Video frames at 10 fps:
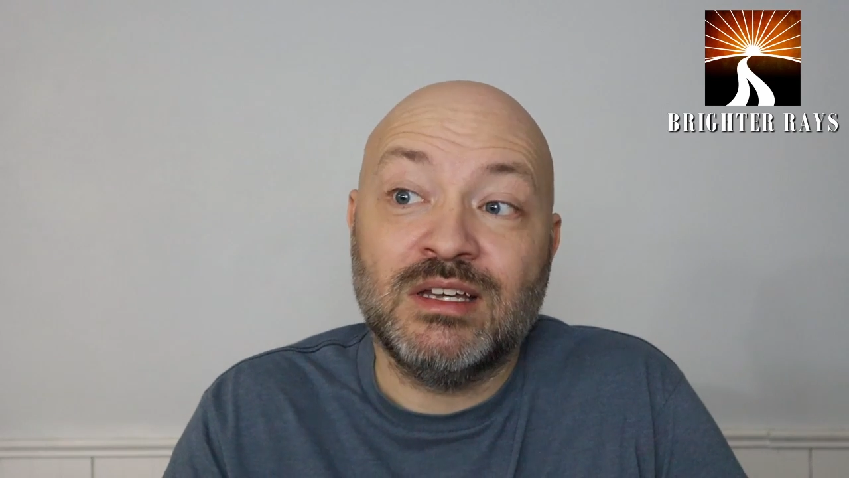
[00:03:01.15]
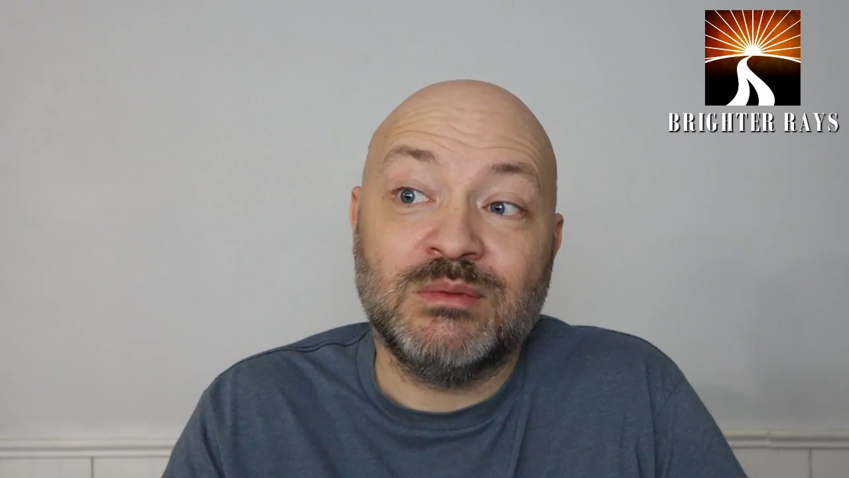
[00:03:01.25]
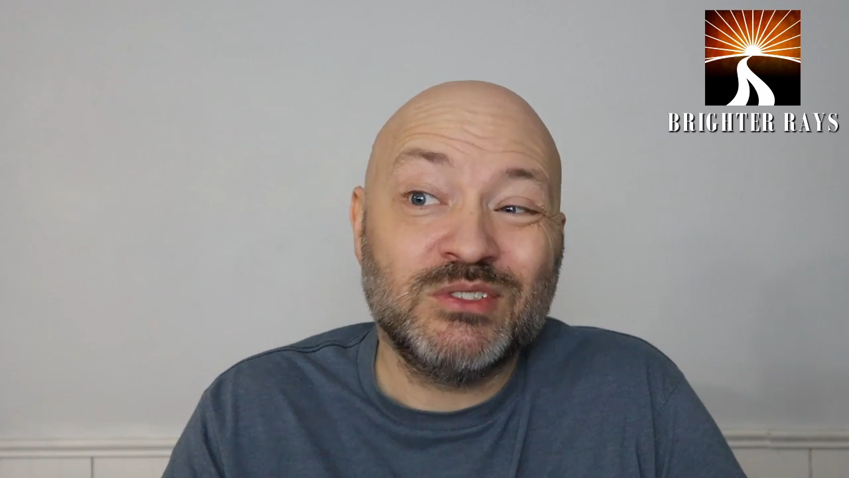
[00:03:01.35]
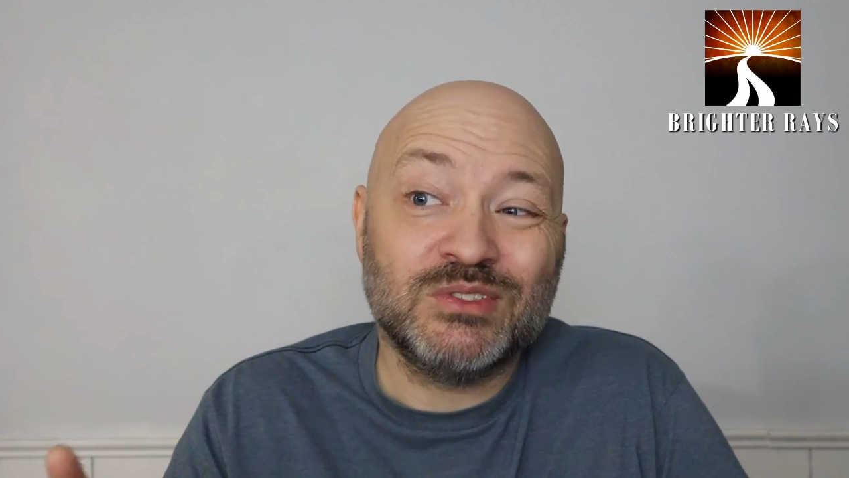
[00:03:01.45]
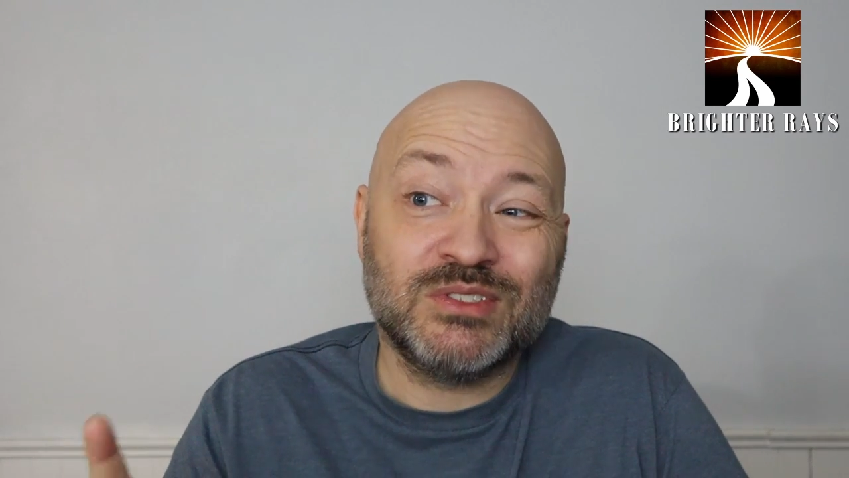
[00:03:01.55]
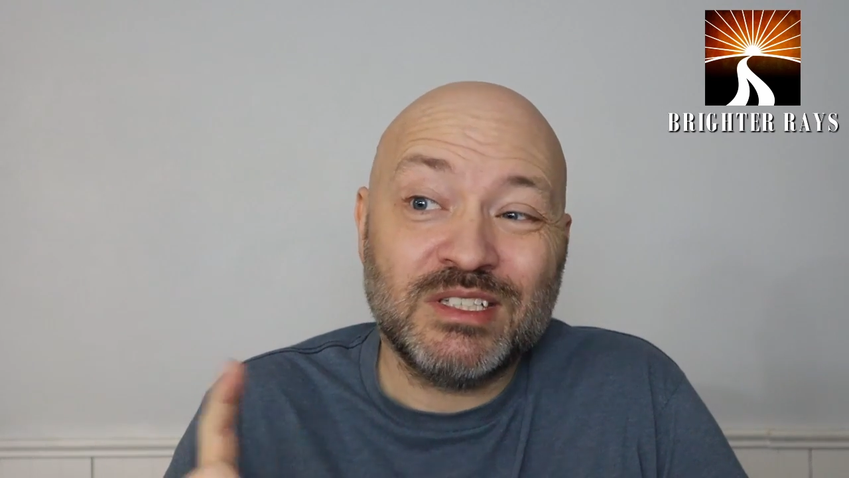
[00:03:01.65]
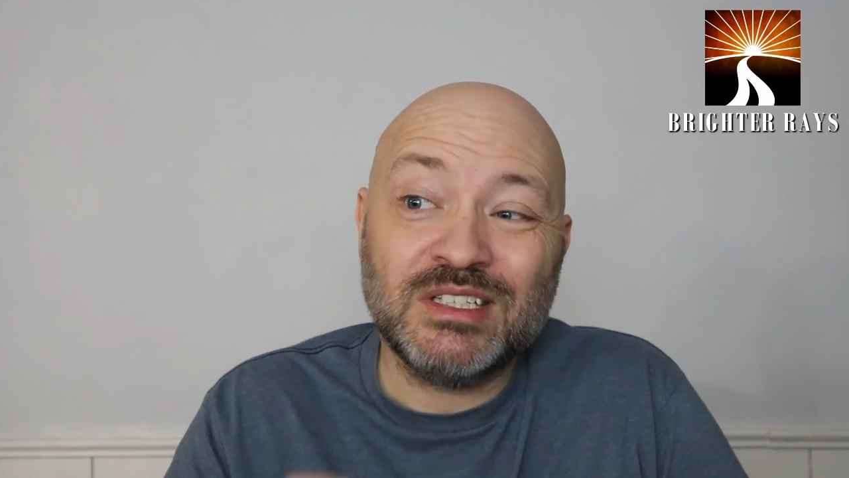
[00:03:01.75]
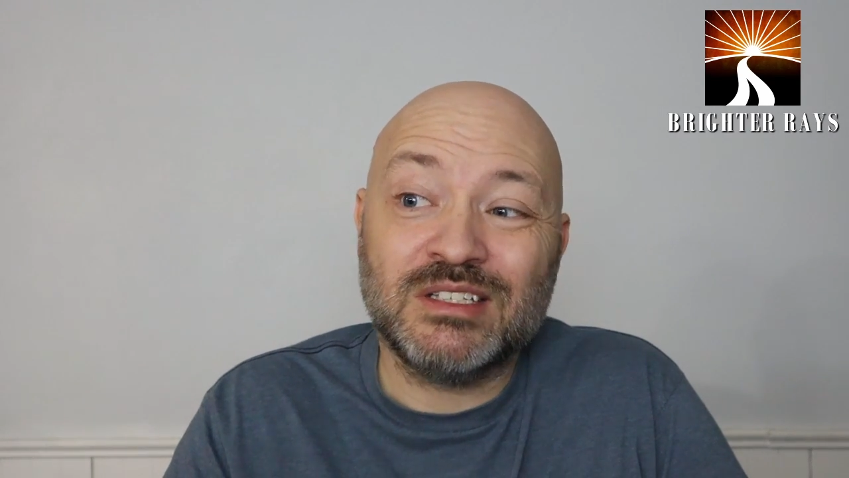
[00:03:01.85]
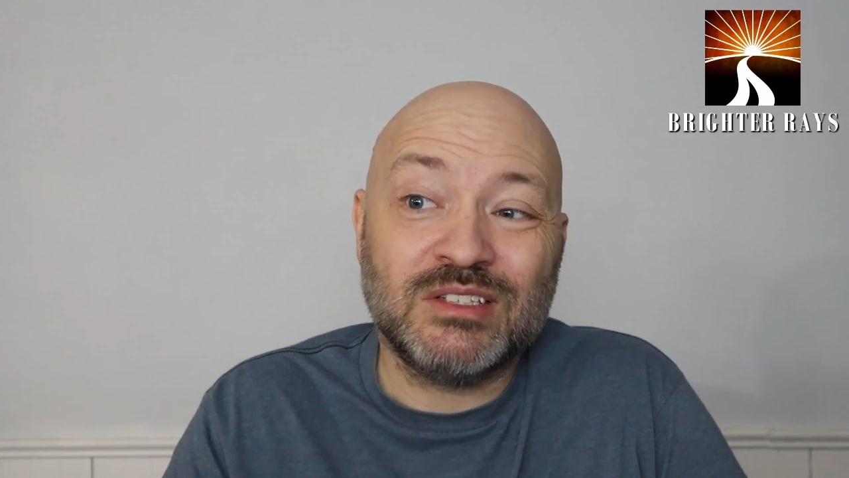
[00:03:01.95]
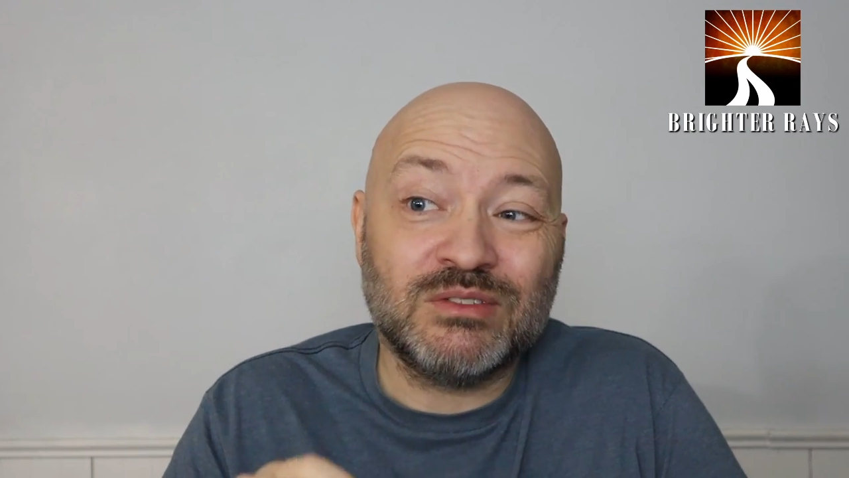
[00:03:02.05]
And what you're
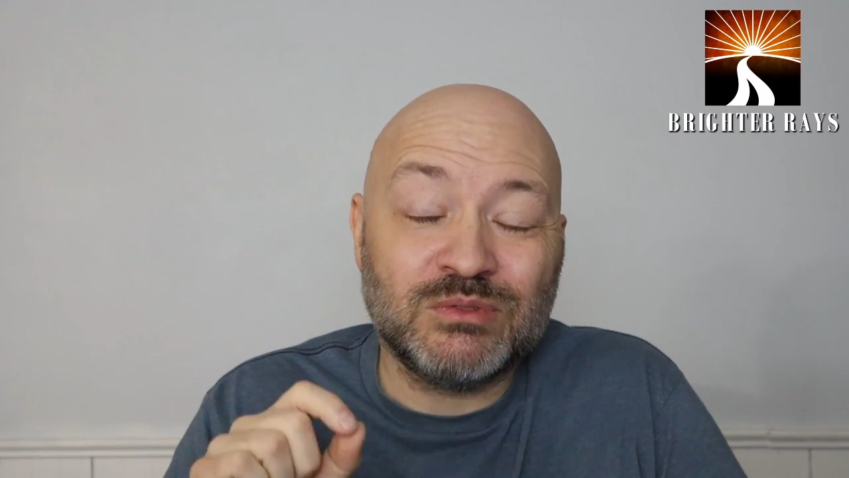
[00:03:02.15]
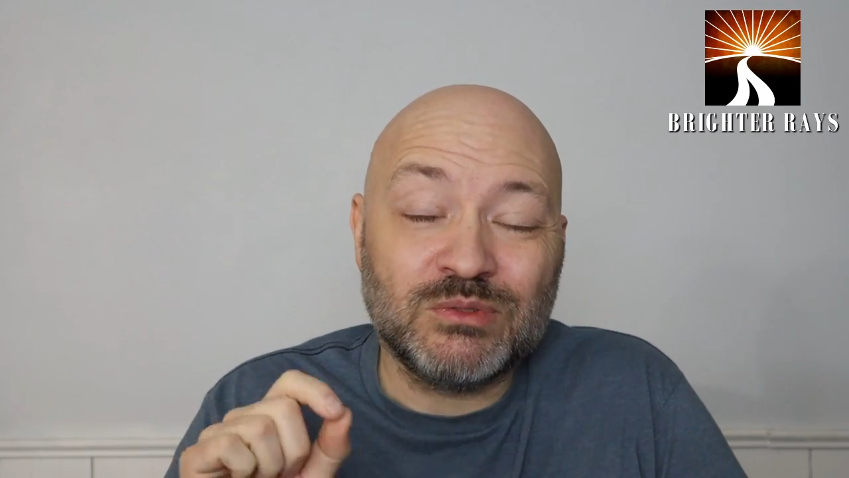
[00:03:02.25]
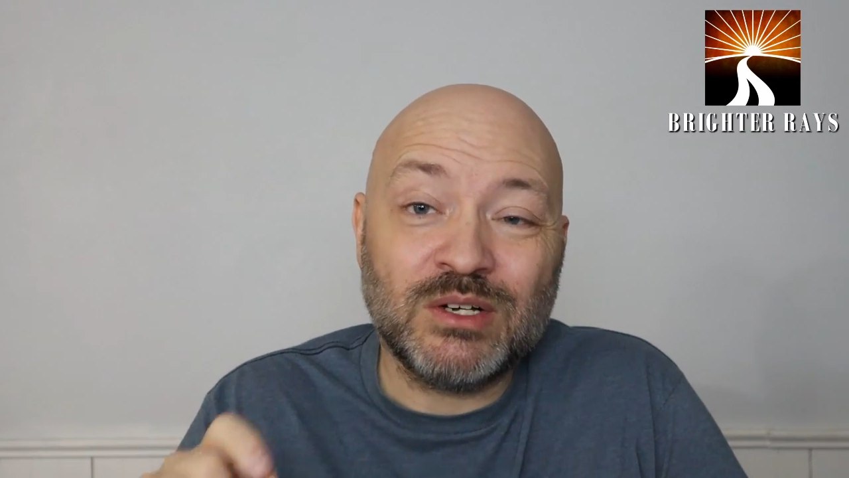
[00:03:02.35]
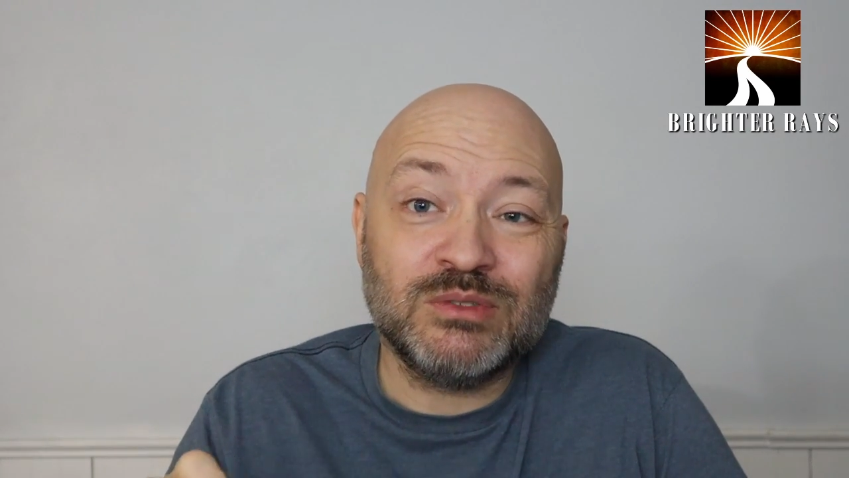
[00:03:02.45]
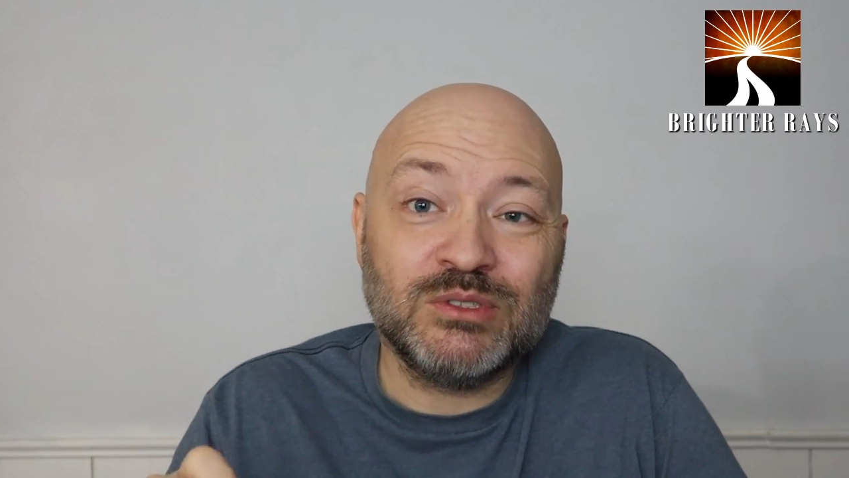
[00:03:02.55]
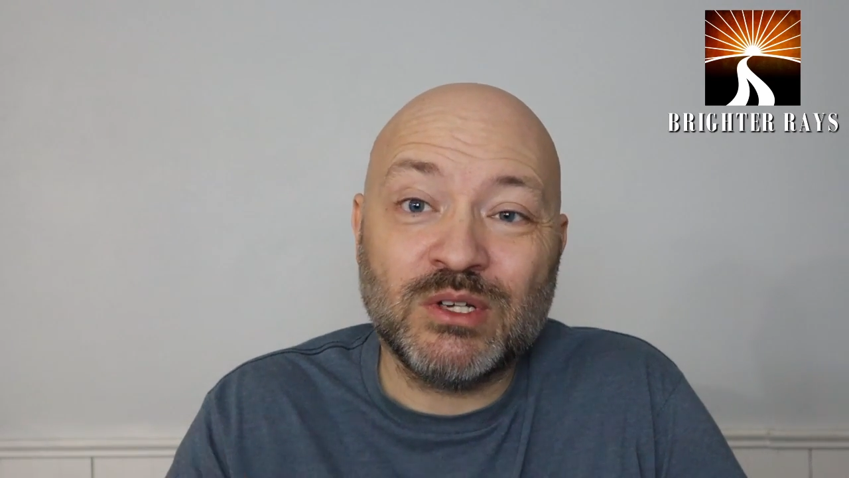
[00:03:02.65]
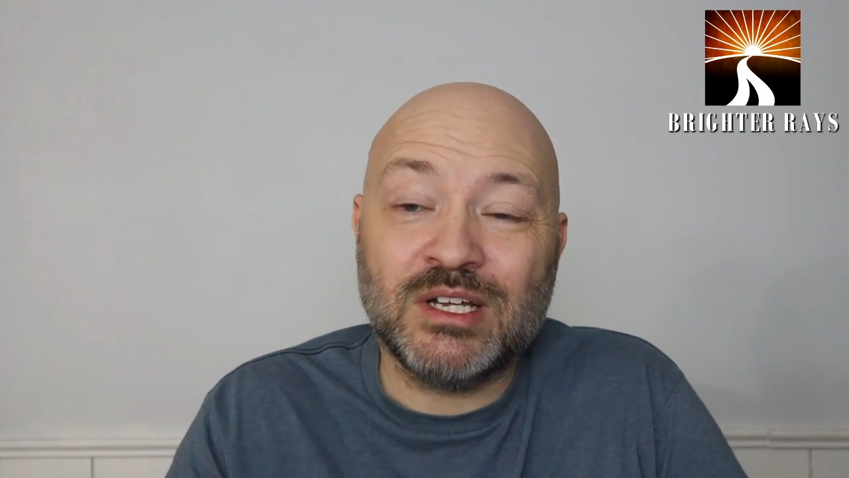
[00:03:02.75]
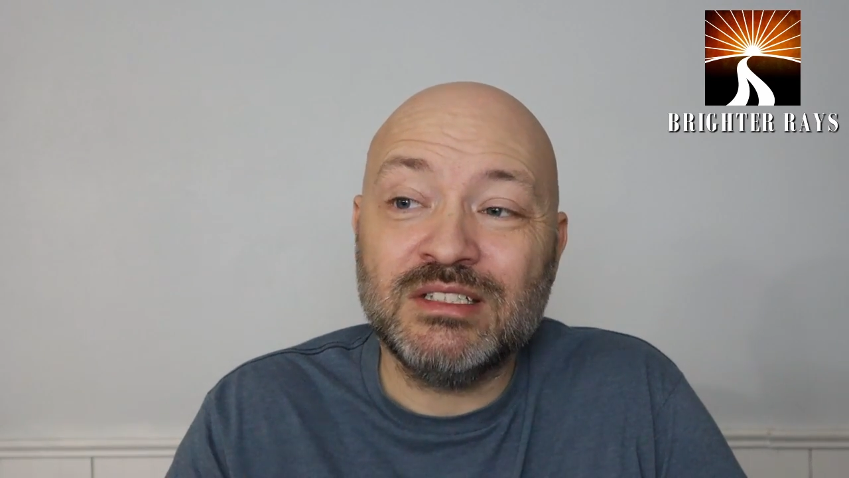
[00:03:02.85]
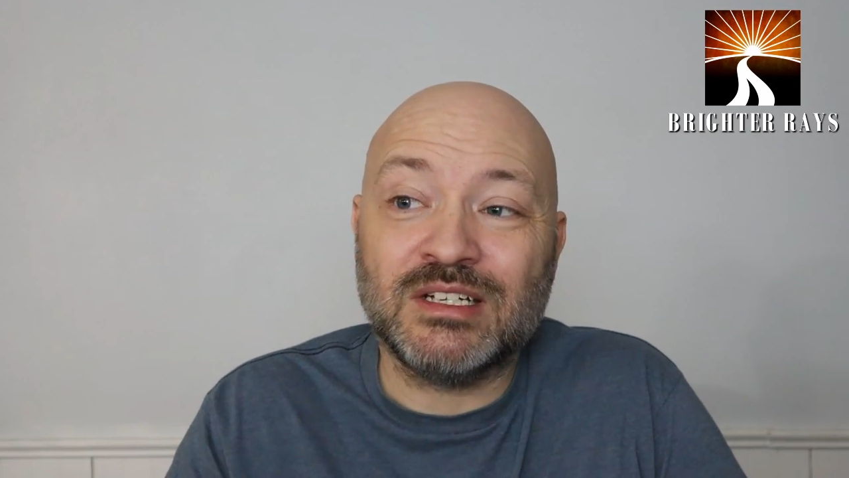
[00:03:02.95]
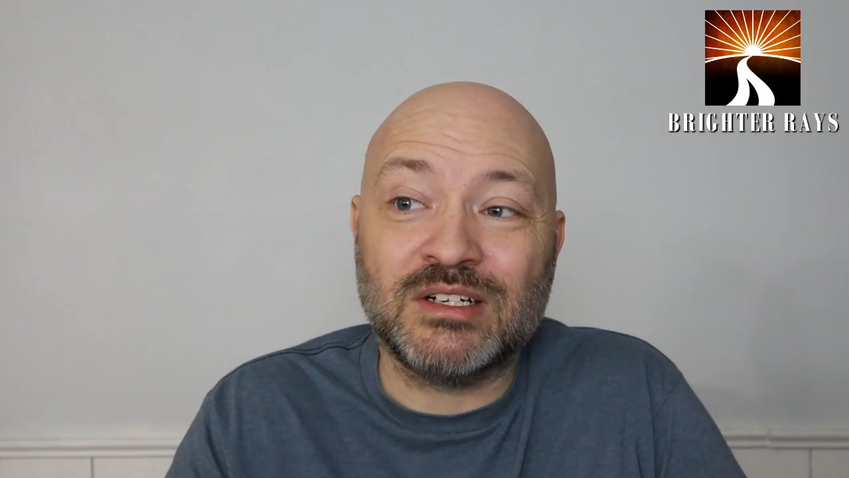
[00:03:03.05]
saying and the route you're
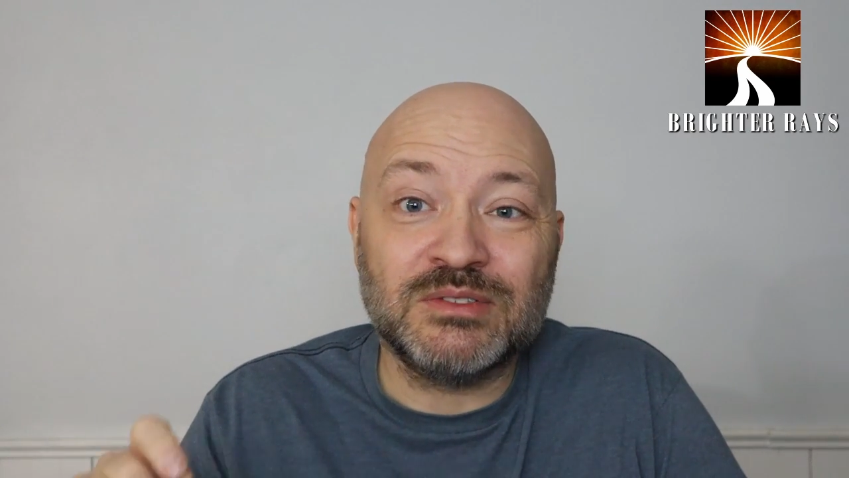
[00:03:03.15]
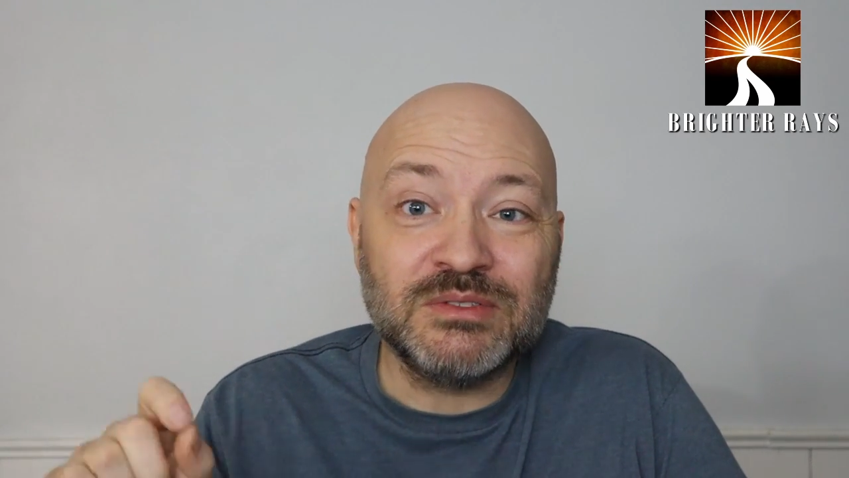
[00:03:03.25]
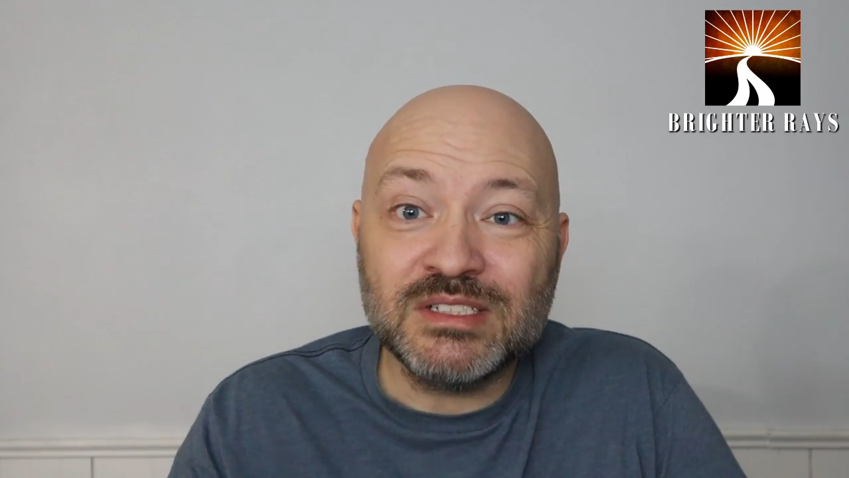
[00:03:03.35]
heading down